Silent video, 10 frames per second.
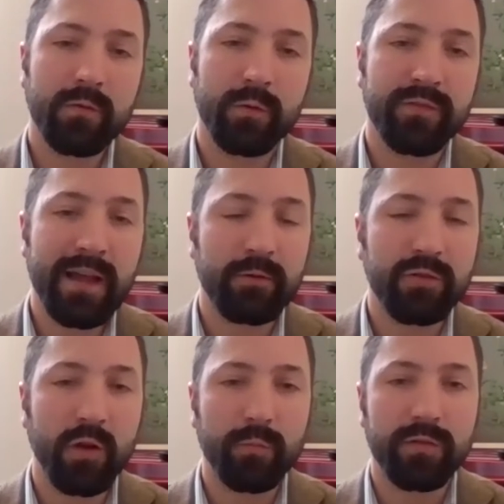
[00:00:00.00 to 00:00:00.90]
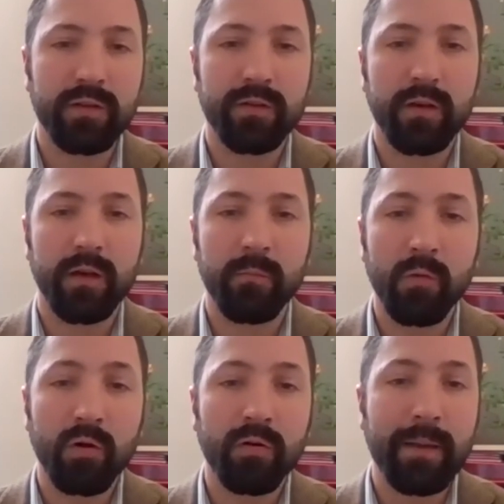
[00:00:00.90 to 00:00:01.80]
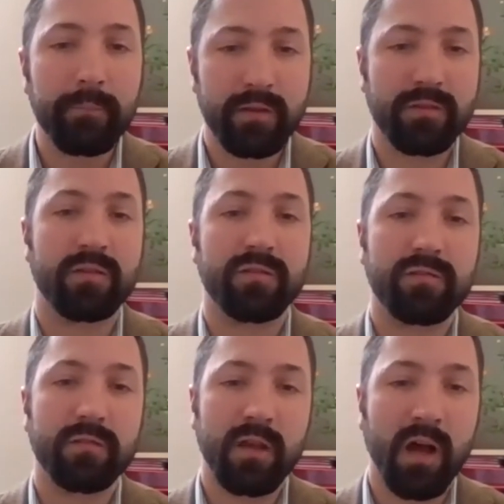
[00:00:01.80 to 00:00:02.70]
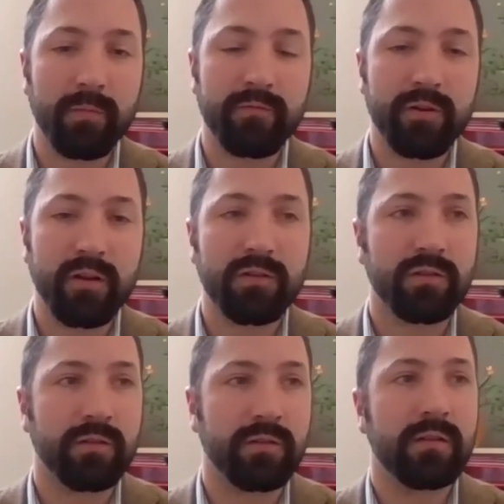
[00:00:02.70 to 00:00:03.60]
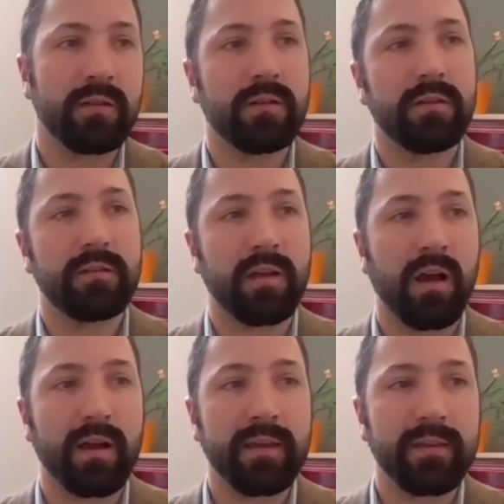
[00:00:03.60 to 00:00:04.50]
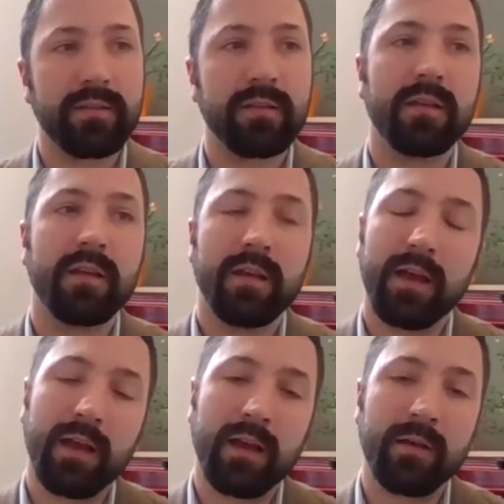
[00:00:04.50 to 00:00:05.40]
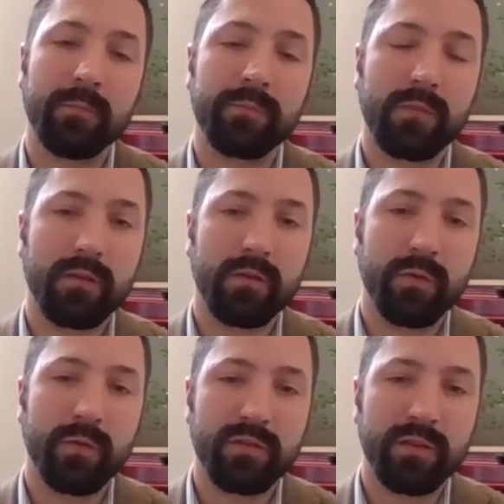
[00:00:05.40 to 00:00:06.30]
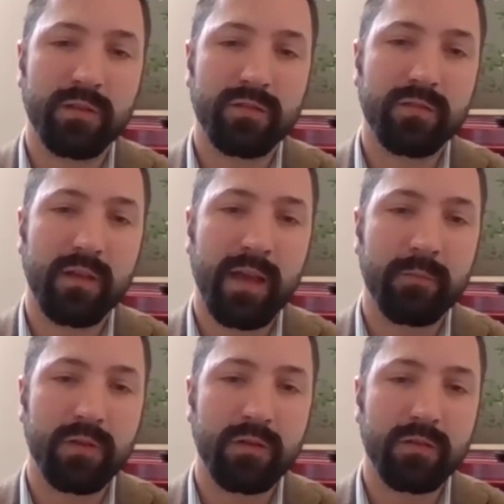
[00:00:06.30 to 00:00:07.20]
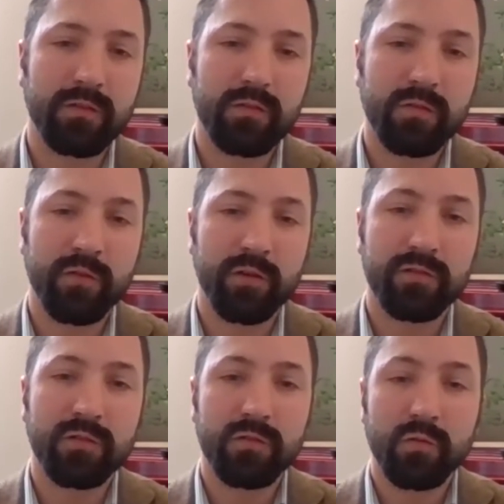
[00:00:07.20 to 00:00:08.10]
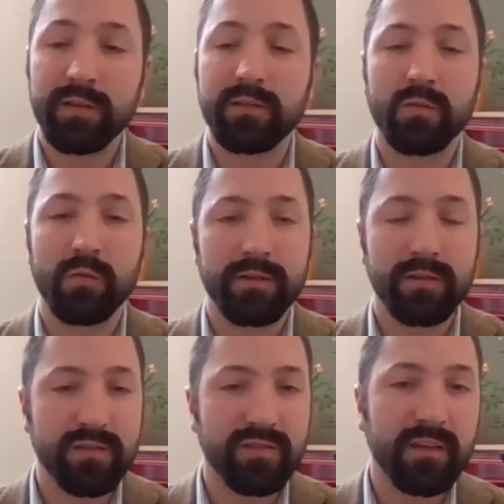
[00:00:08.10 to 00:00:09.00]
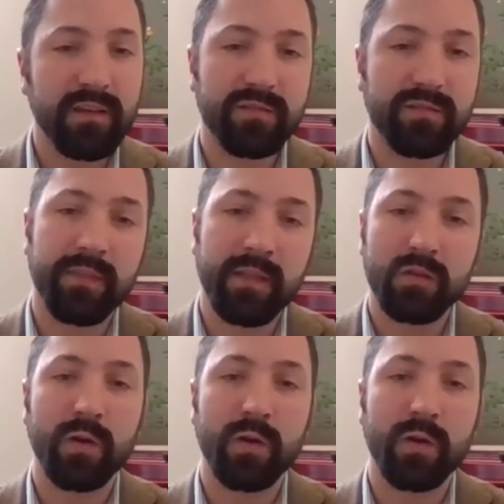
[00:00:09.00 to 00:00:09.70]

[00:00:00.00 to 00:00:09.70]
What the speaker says: We've now adopted a more ambitious carbon reduction target, which is aimed at first 2026 and then